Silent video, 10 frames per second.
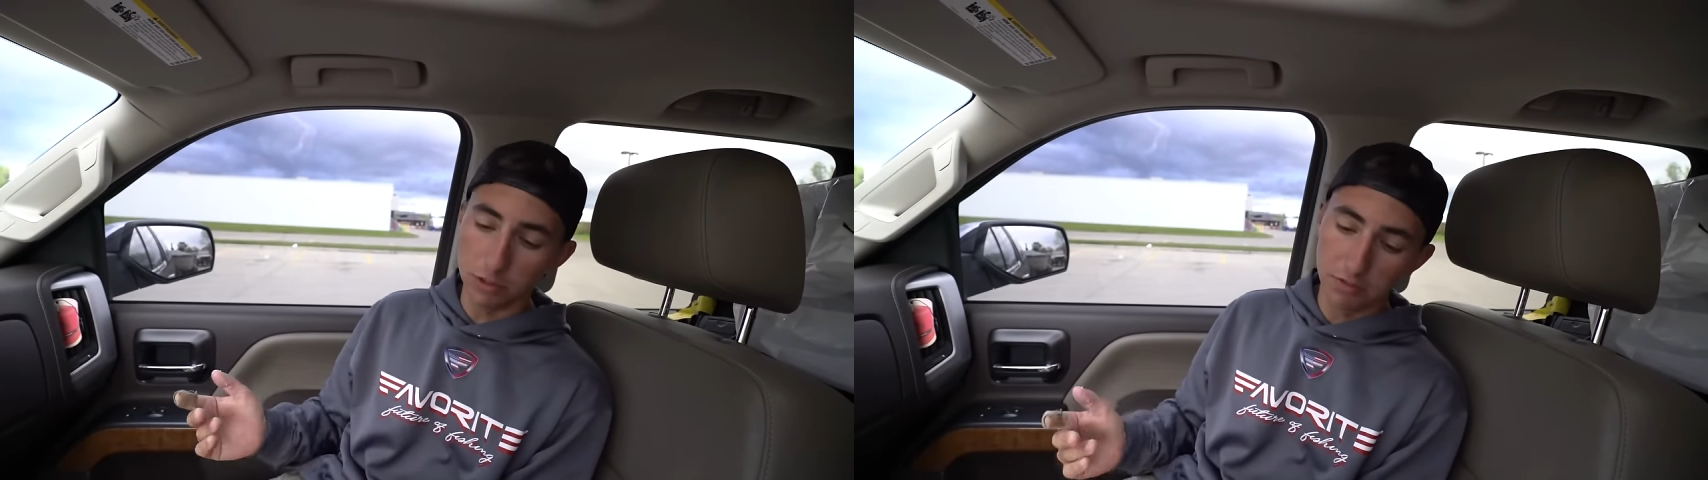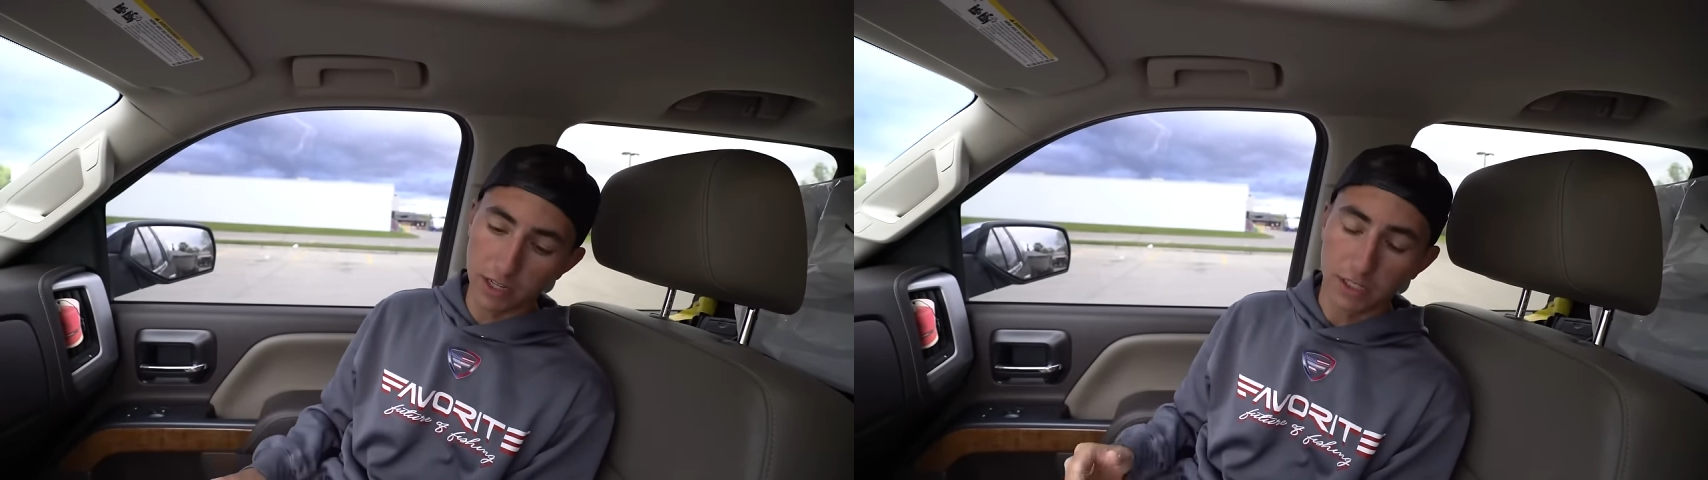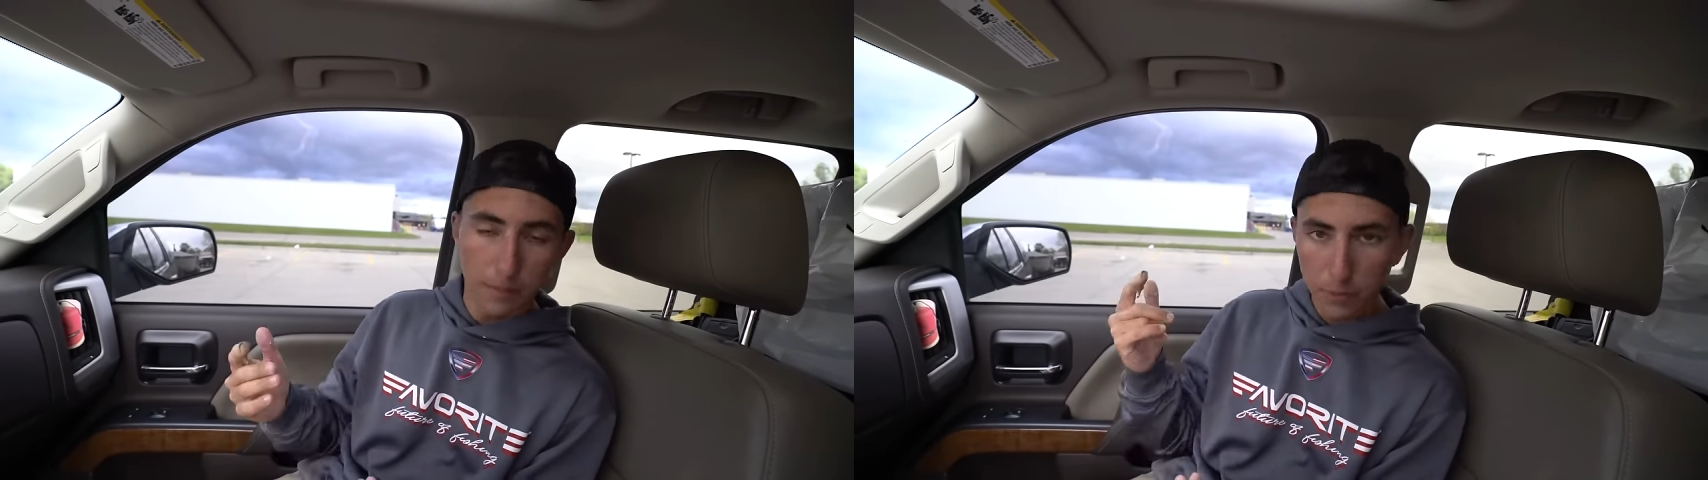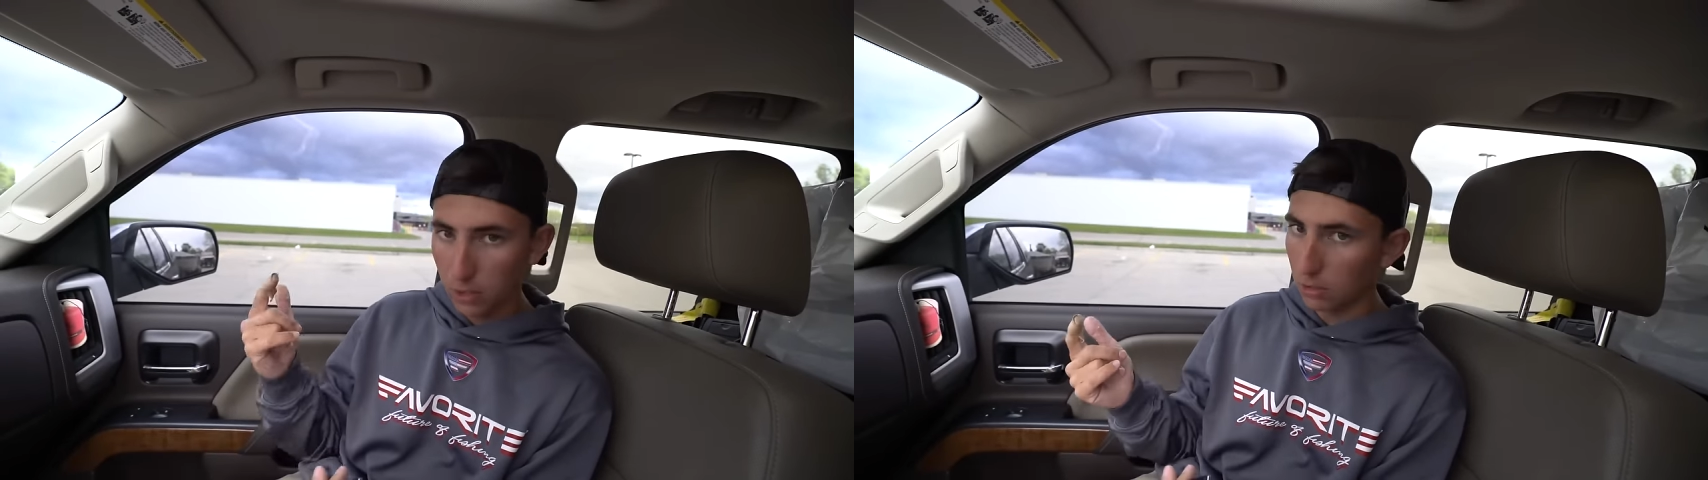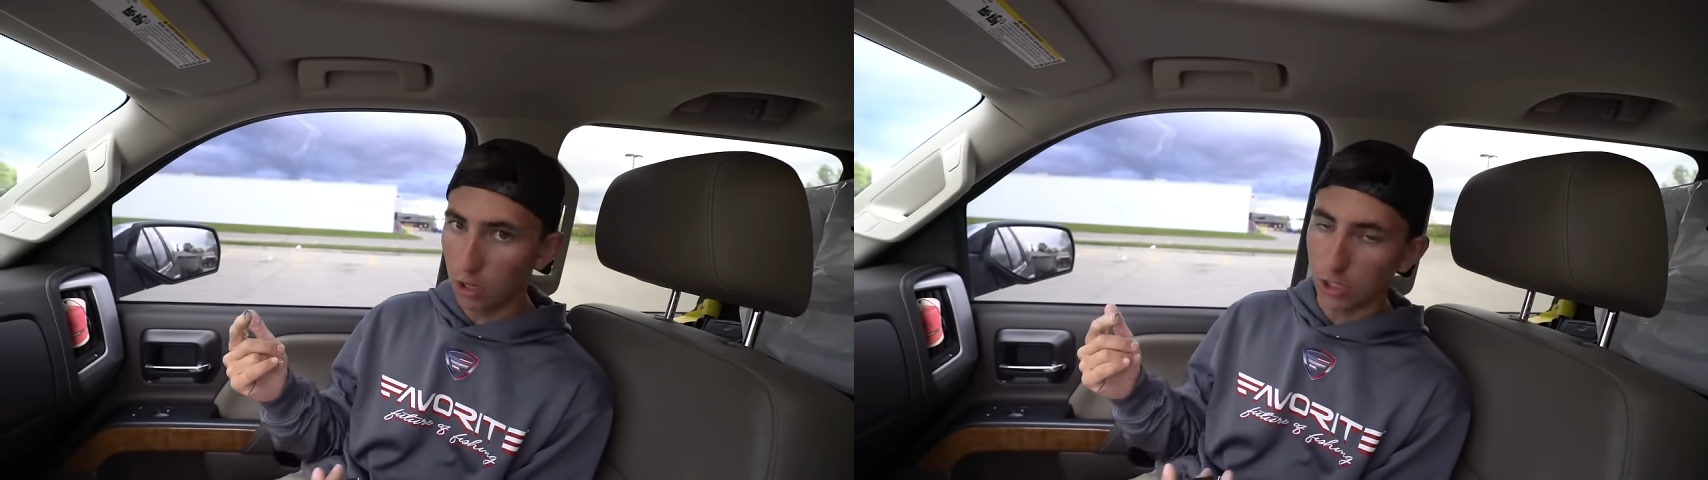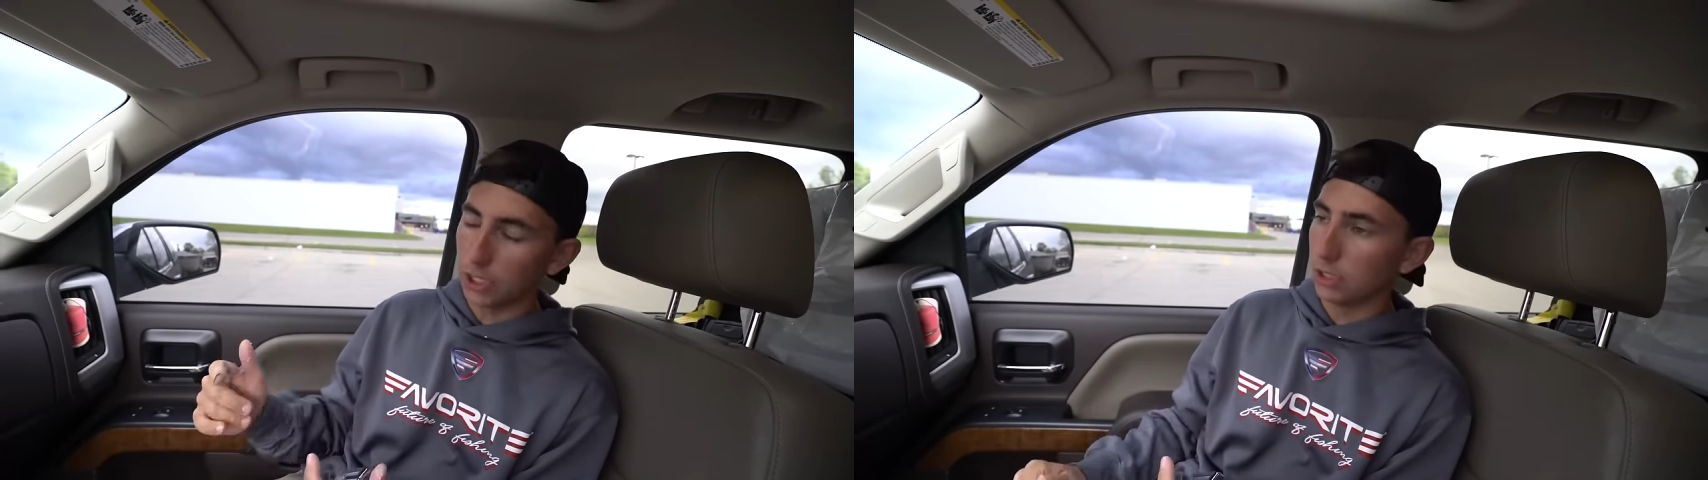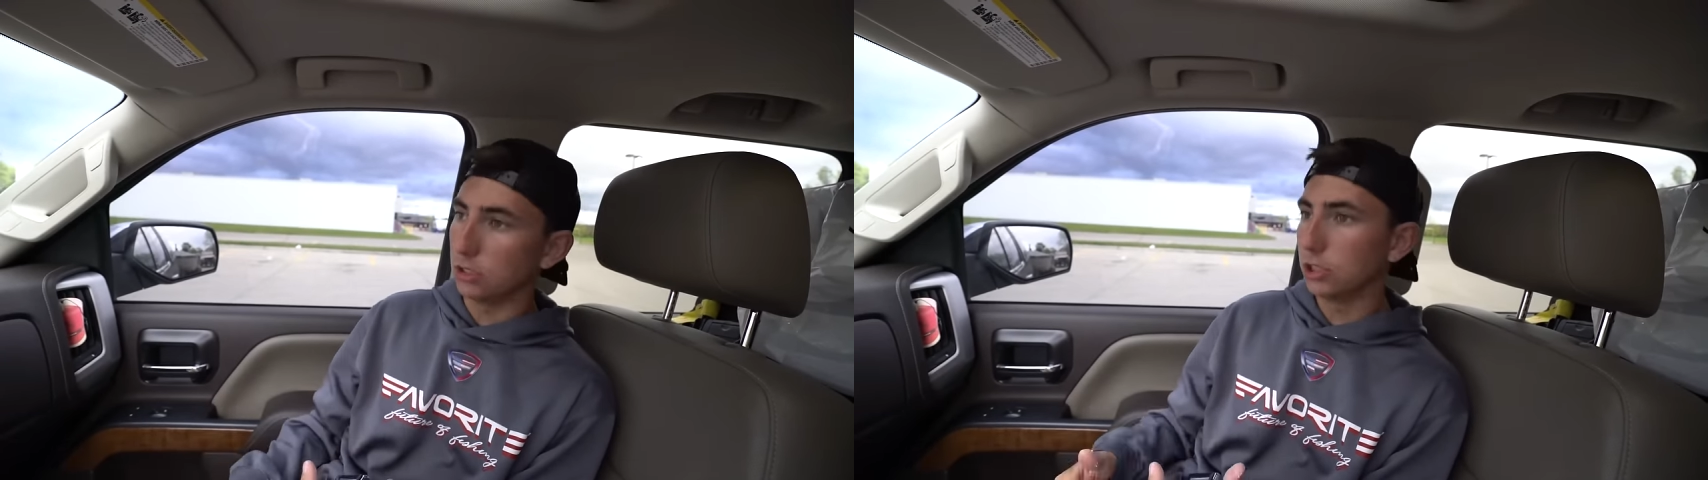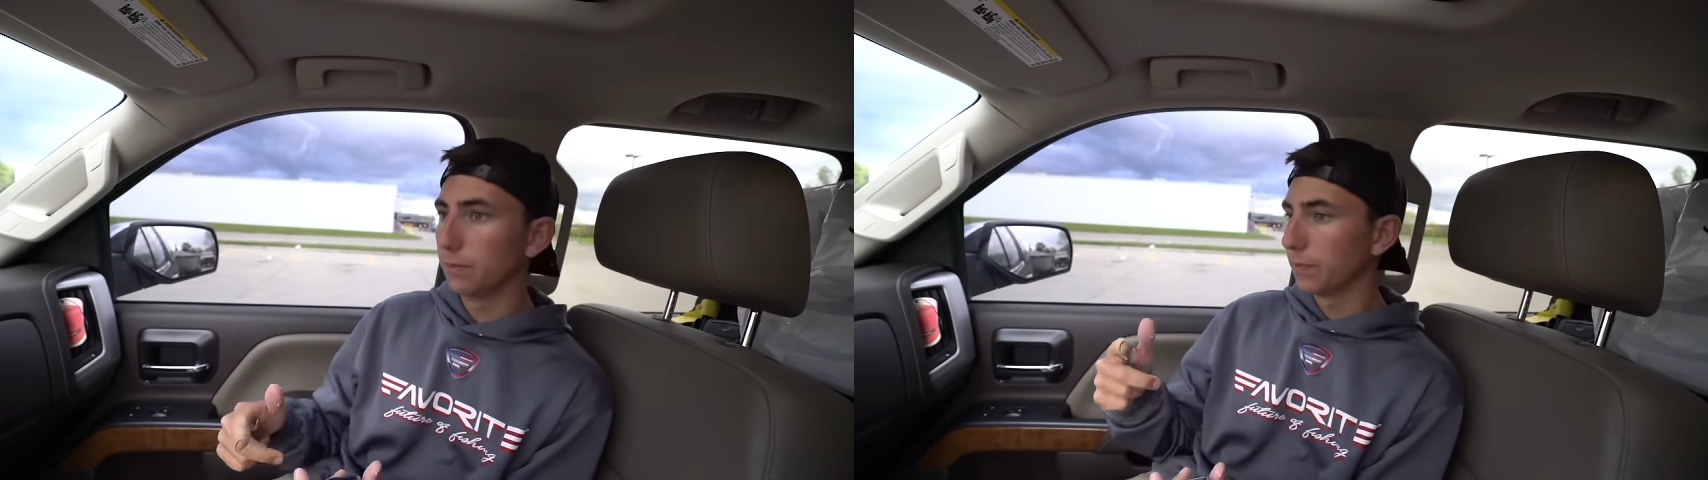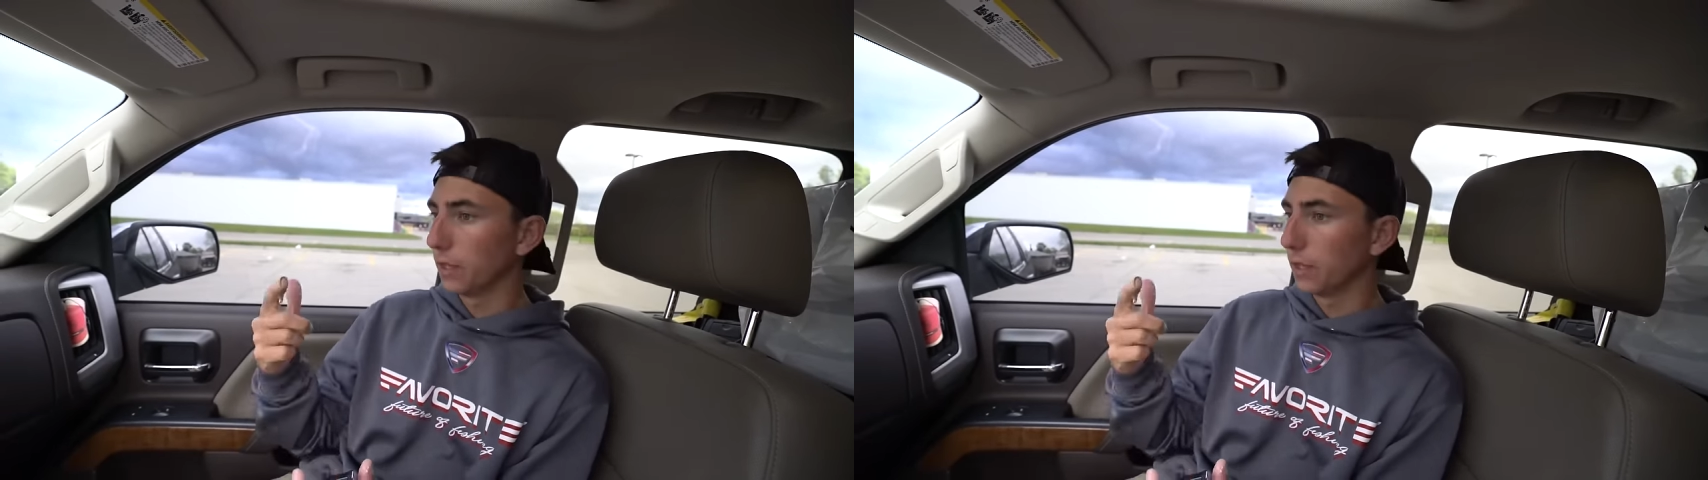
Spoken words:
to the fact luggage,